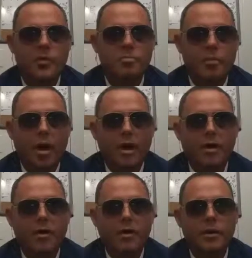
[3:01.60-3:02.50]
years
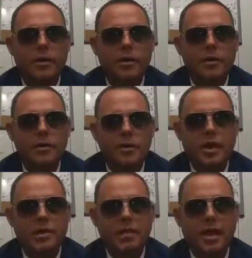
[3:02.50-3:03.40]
prior, she
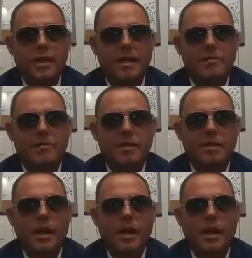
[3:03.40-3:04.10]
had met him